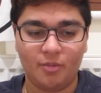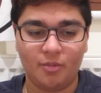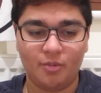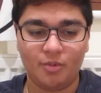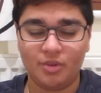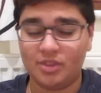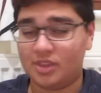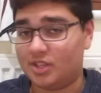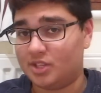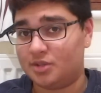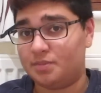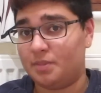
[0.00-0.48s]

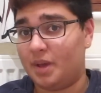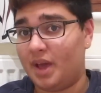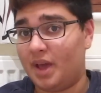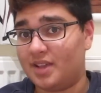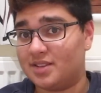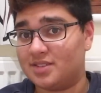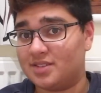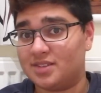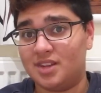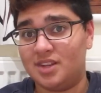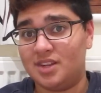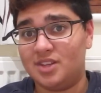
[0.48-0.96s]
with this
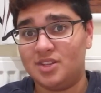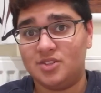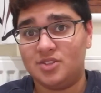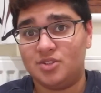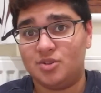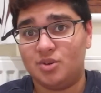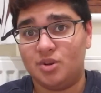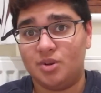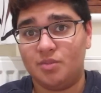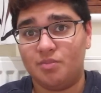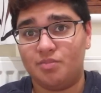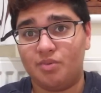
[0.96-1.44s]
mask, and he's
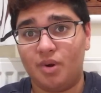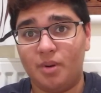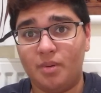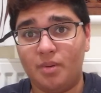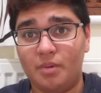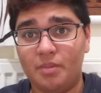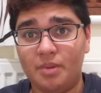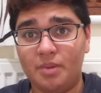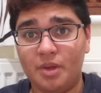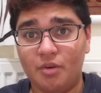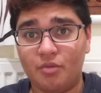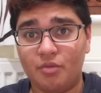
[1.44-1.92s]
doing
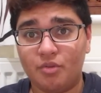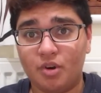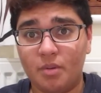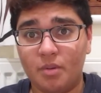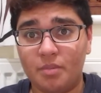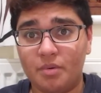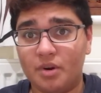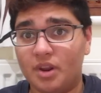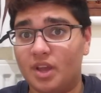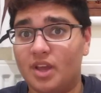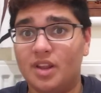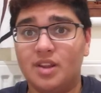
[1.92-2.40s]
probably a
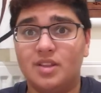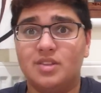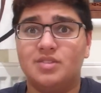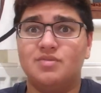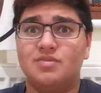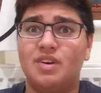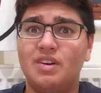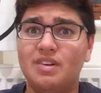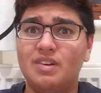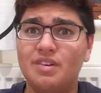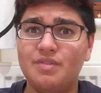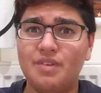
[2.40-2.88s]
robbery, and it's
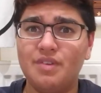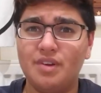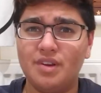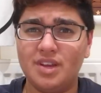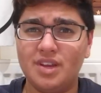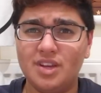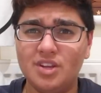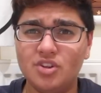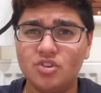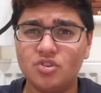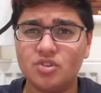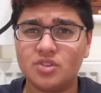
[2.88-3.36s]
very, very
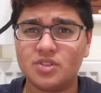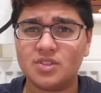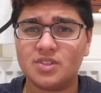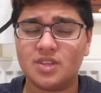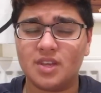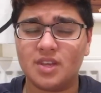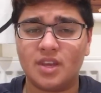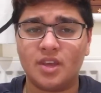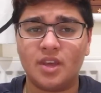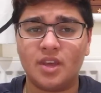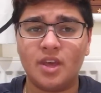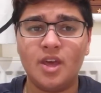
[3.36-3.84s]

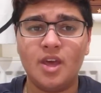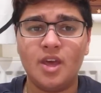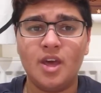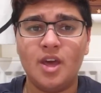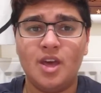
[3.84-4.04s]
interesting.